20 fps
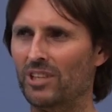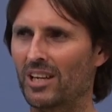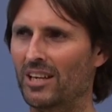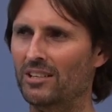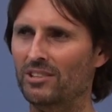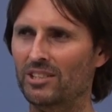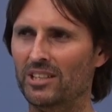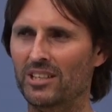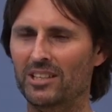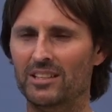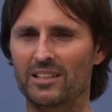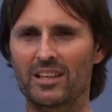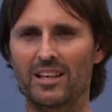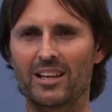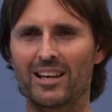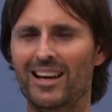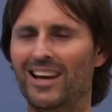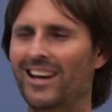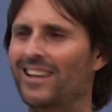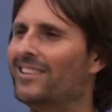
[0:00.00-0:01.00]
of changing it,
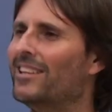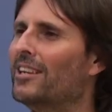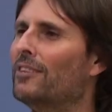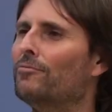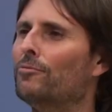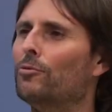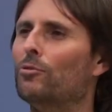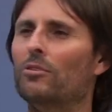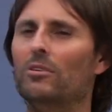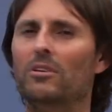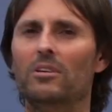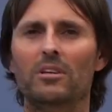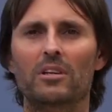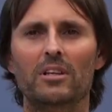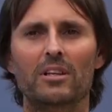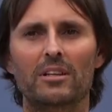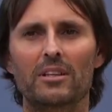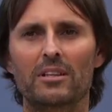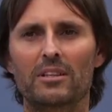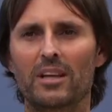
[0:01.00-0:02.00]
and therefore
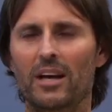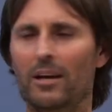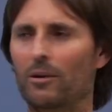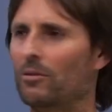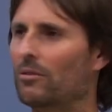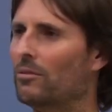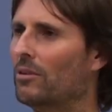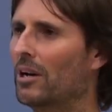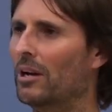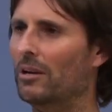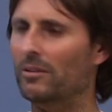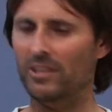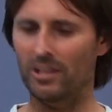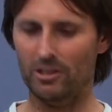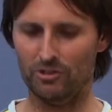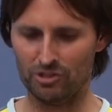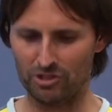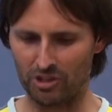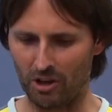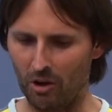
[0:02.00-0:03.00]

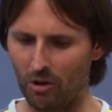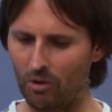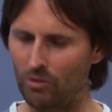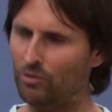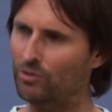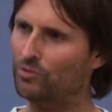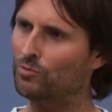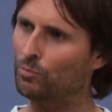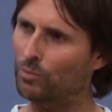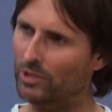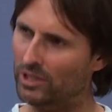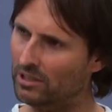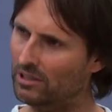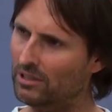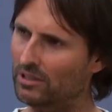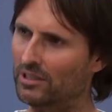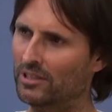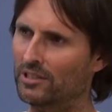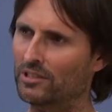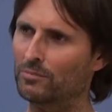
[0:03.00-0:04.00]
their soul's
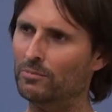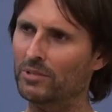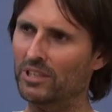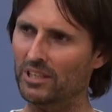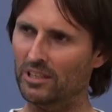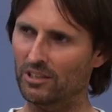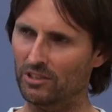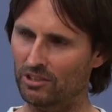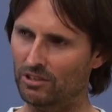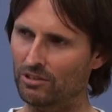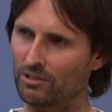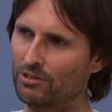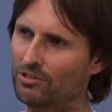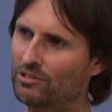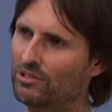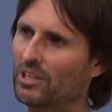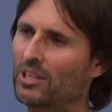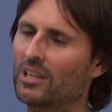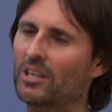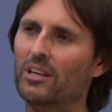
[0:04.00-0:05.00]
will is being
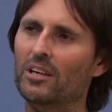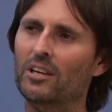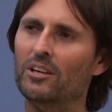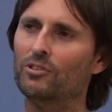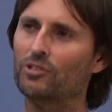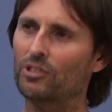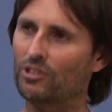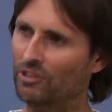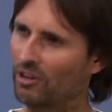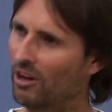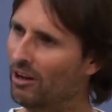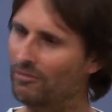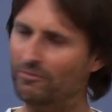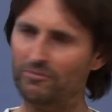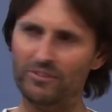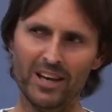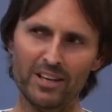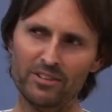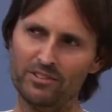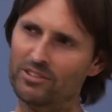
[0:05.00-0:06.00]
used to
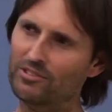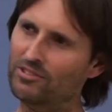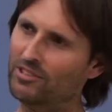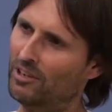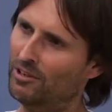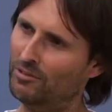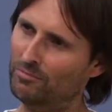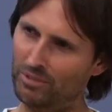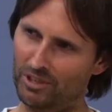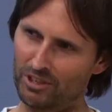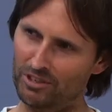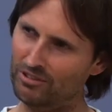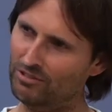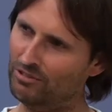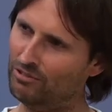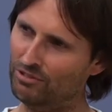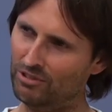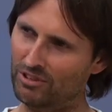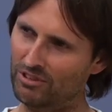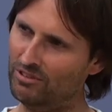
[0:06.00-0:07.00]
not face its own
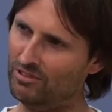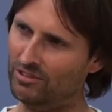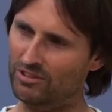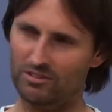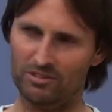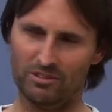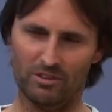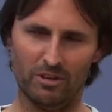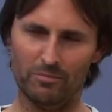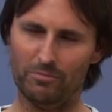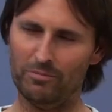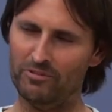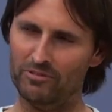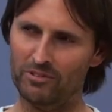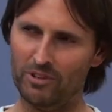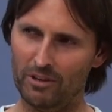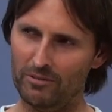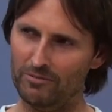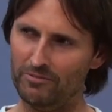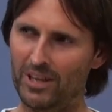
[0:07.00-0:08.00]
personal truth, it's
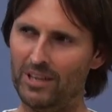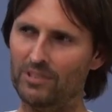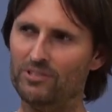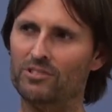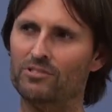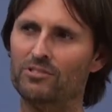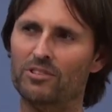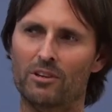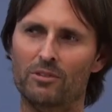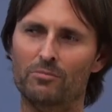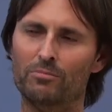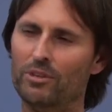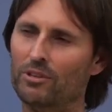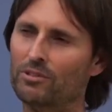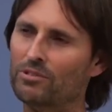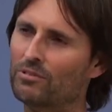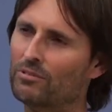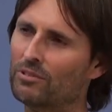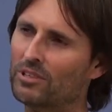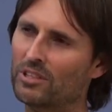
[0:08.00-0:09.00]
not face its own
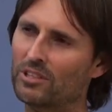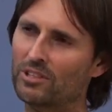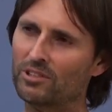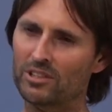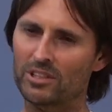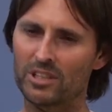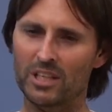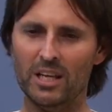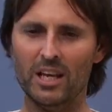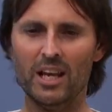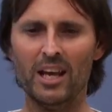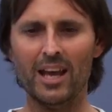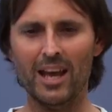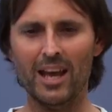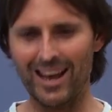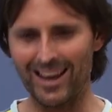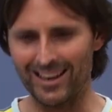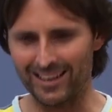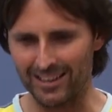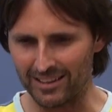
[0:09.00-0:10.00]
personal condition.
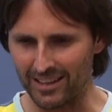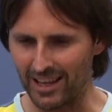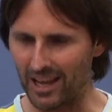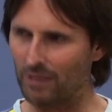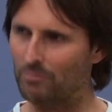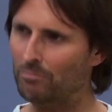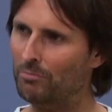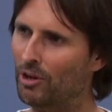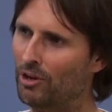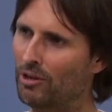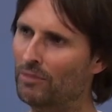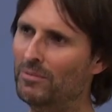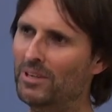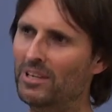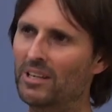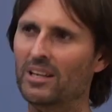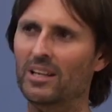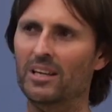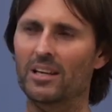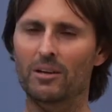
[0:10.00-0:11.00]
And in that
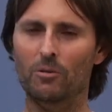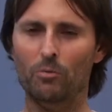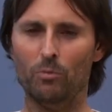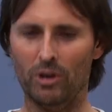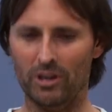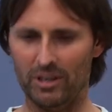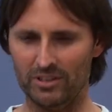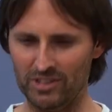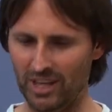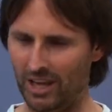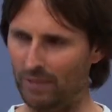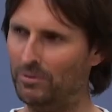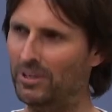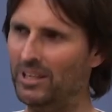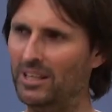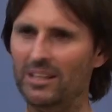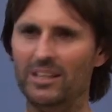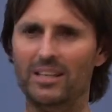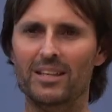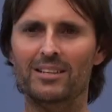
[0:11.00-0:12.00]
moment, what's
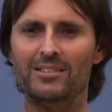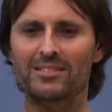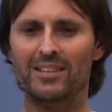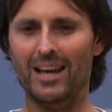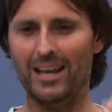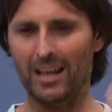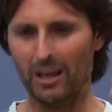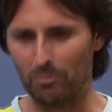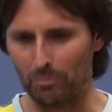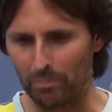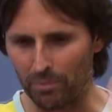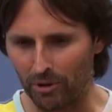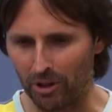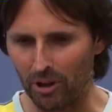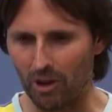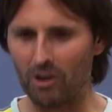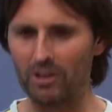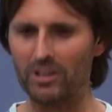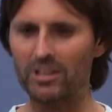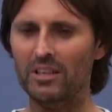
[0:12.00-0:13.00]
happening is they are
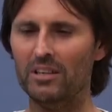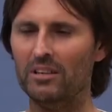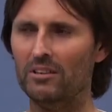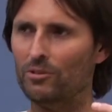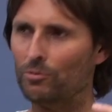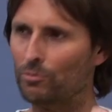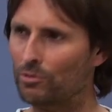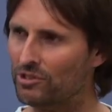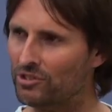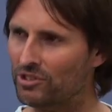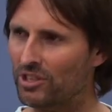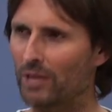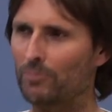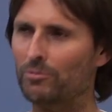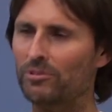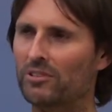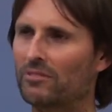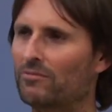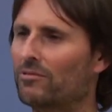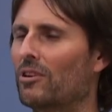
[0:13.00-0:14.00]
blocking the
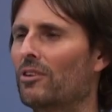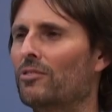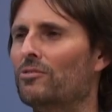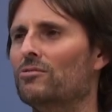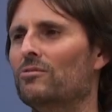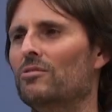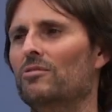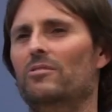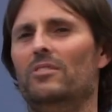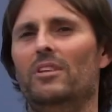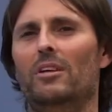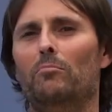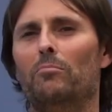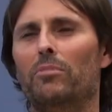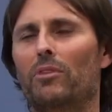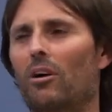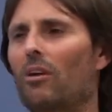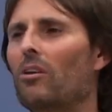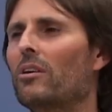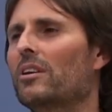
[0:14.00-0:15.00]
reception of God's truth. They're
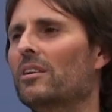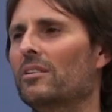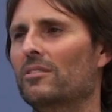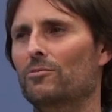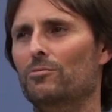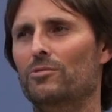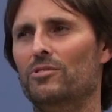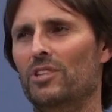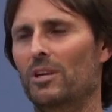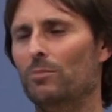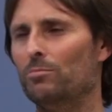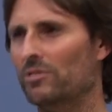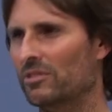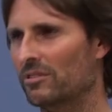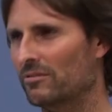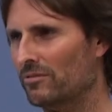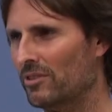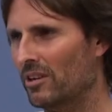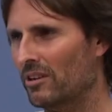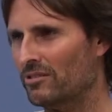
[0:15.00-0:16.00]
blocking the
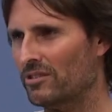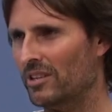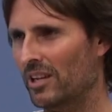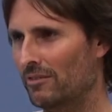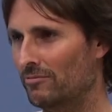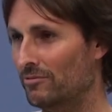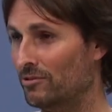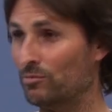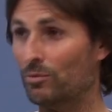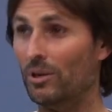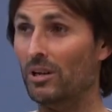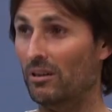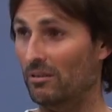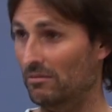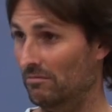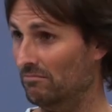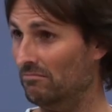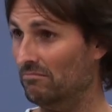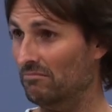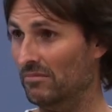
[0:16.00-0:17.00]
reception of God's love as
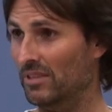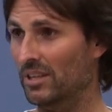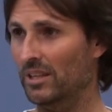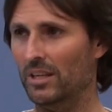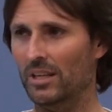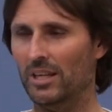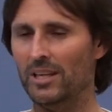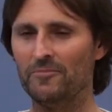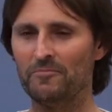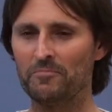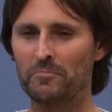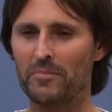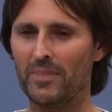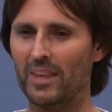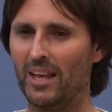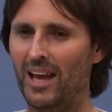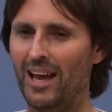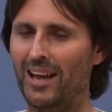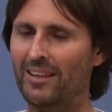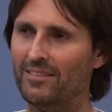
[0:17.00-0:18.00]
well.
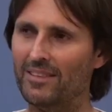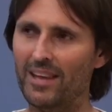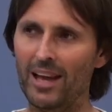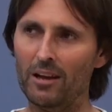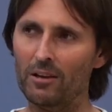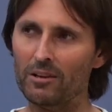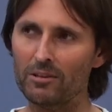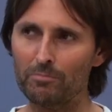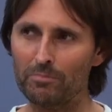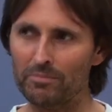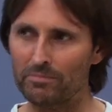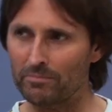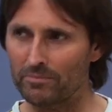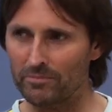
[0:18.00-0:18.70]
And that